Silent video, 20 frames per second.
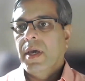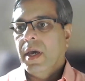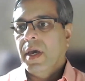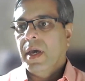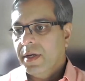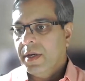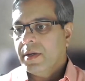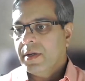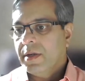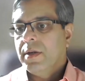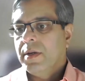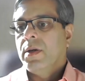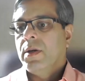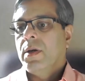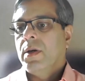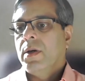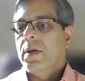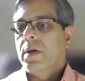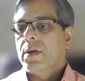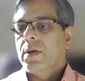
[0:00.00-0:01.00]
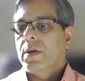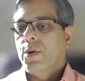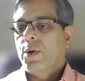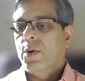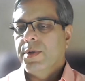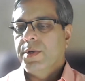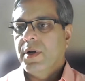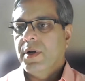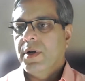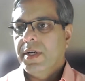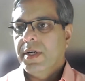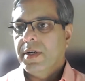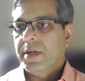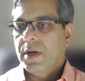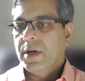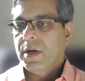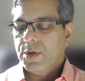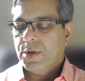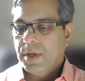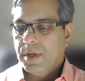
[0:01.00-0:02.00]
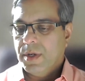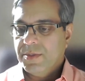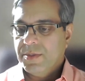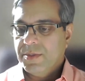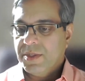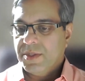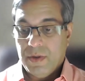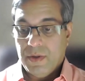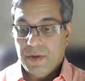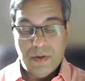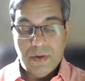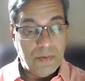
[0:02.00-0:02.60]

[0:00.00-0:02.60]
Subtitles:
and COVID-related outcomes.